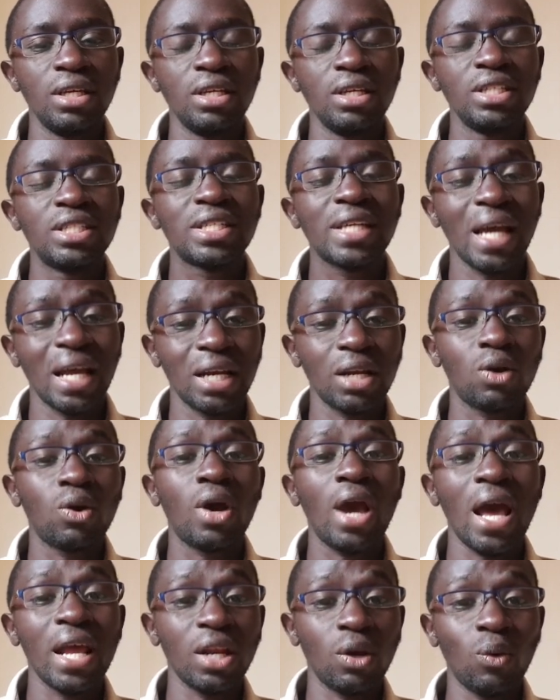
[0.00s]
it can
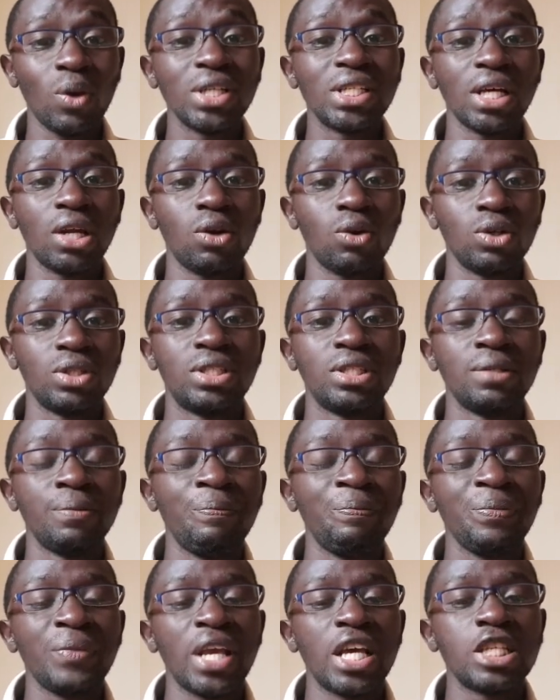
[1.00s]
carry quite a lot,
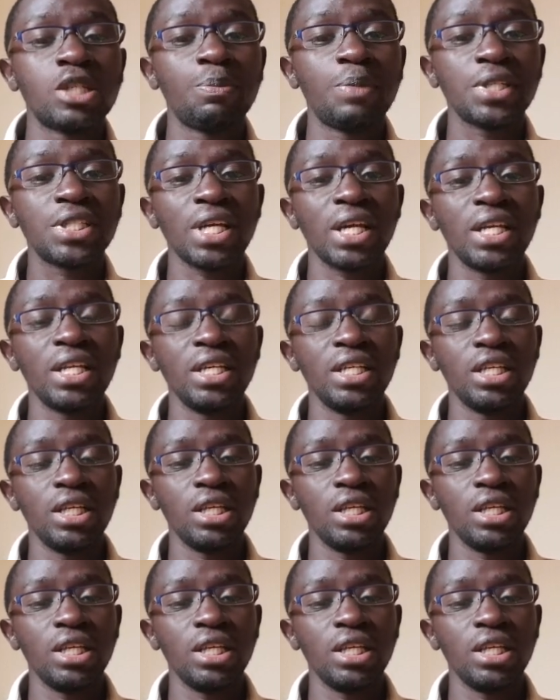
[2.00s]
especially